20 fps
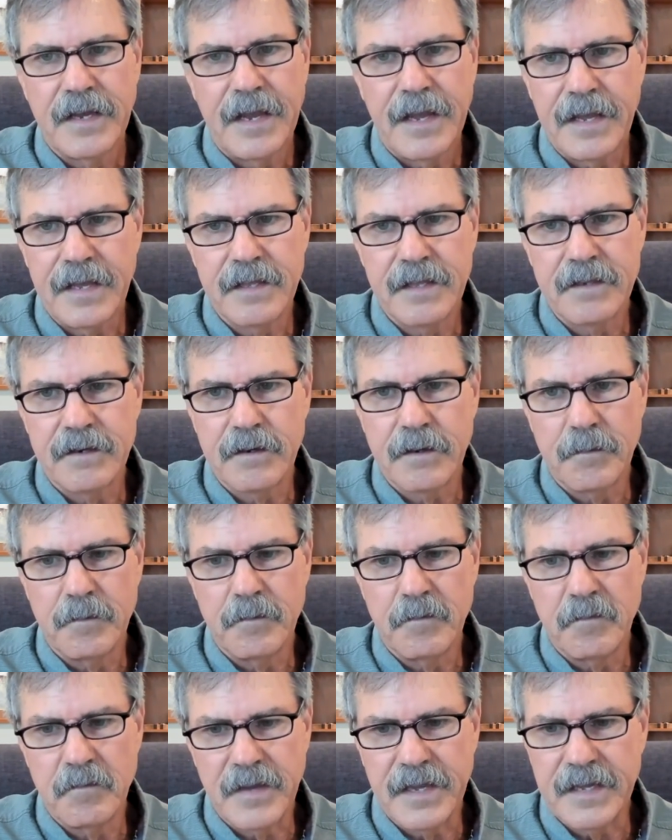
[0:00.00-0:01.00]
and
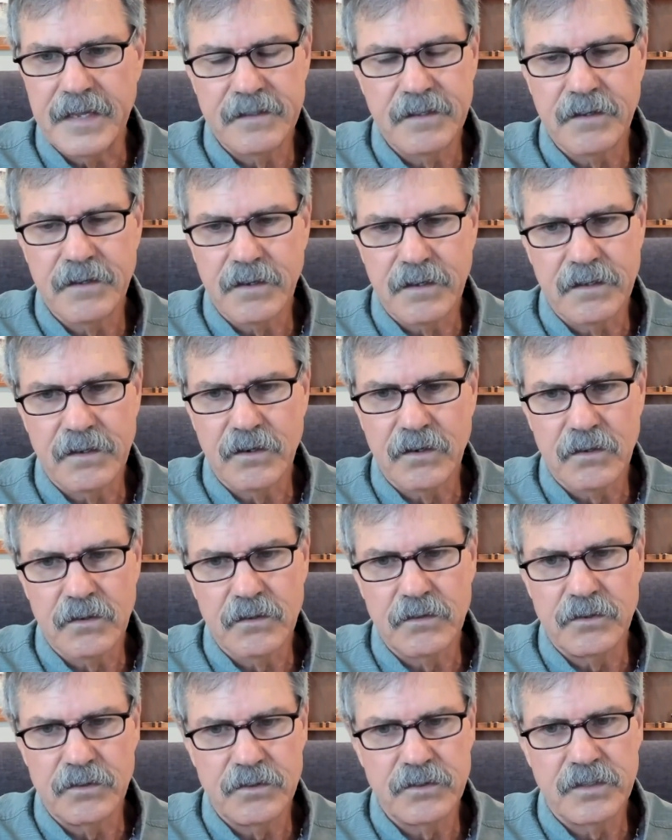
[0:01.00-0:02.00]
made the
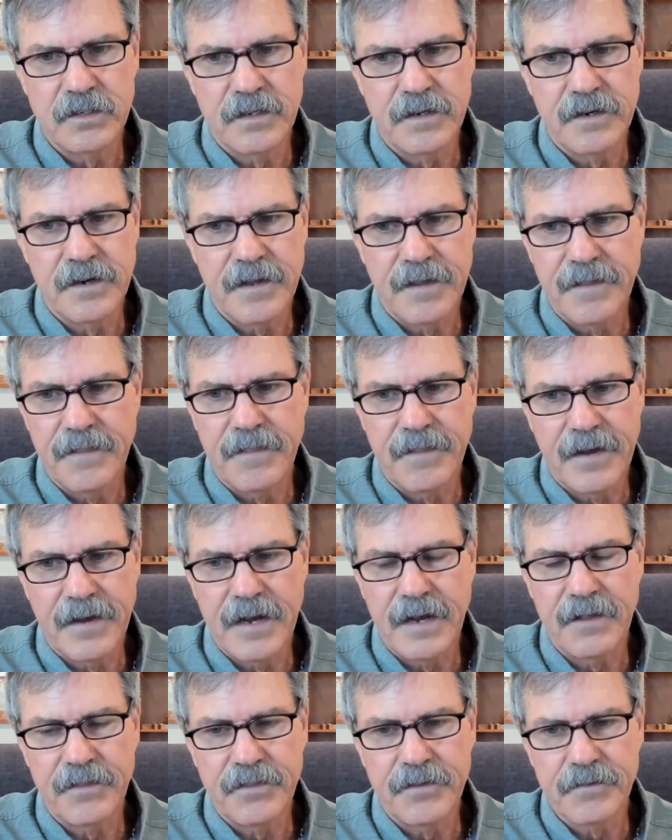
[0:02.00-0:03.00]
conclusion
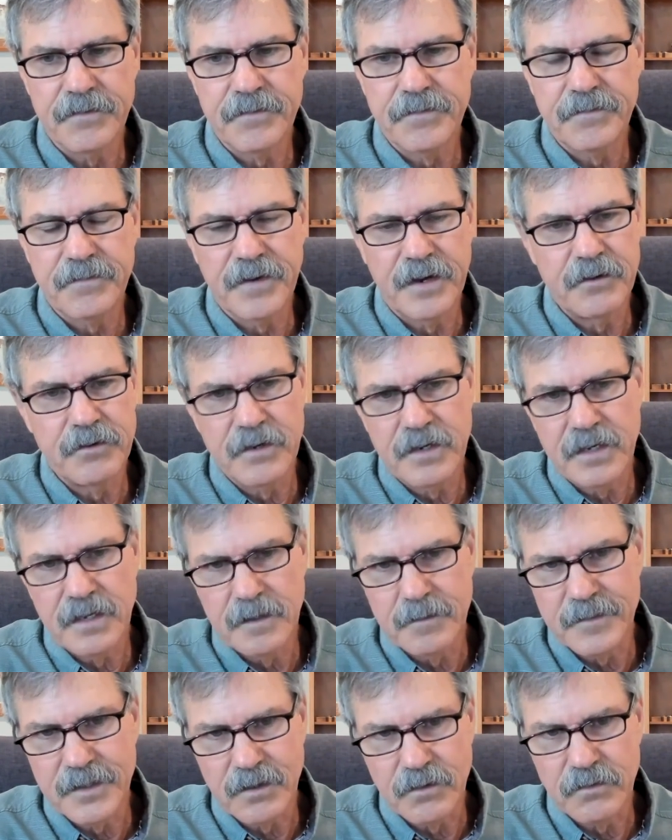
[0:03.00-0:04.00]
that the
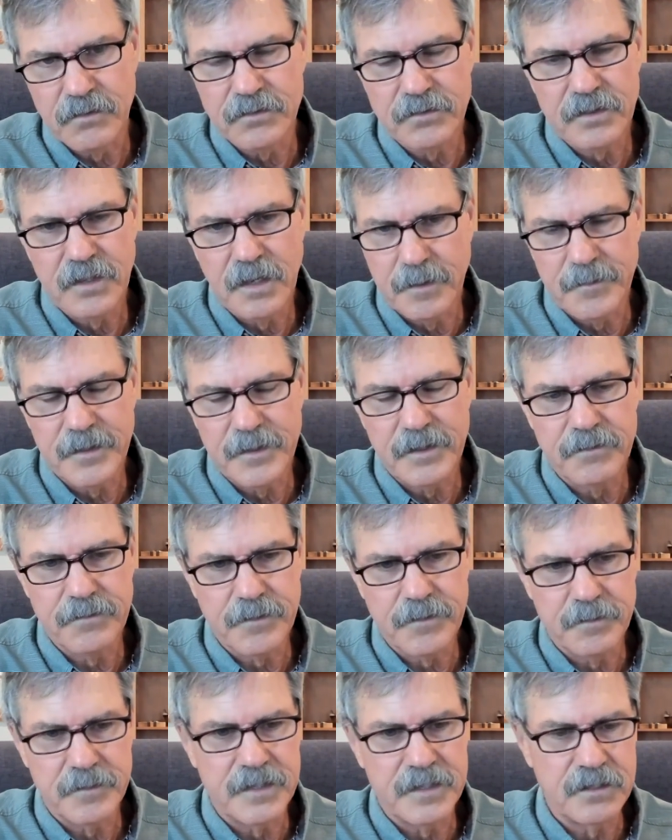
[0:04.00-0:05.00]
phytochemicals coming
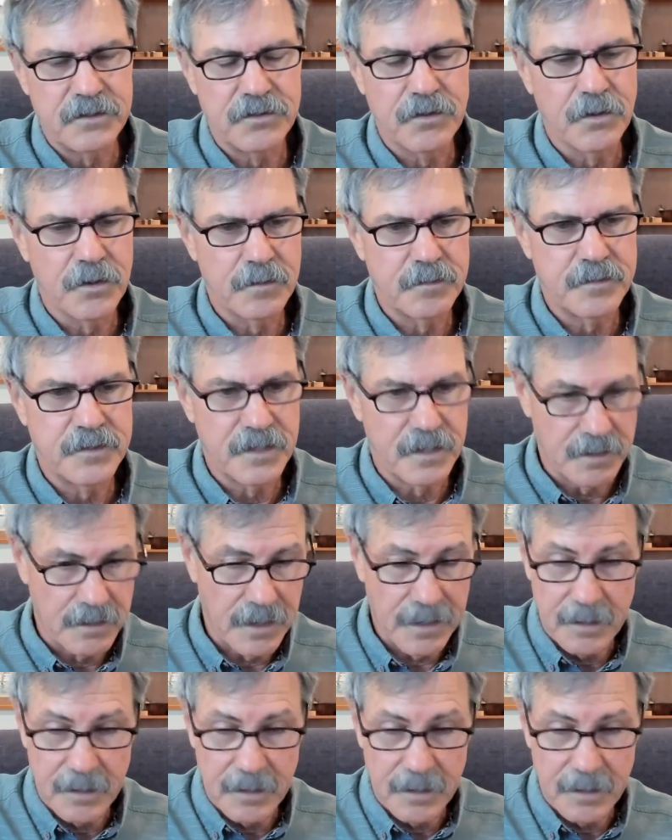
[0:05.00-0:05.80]
from these herbs and,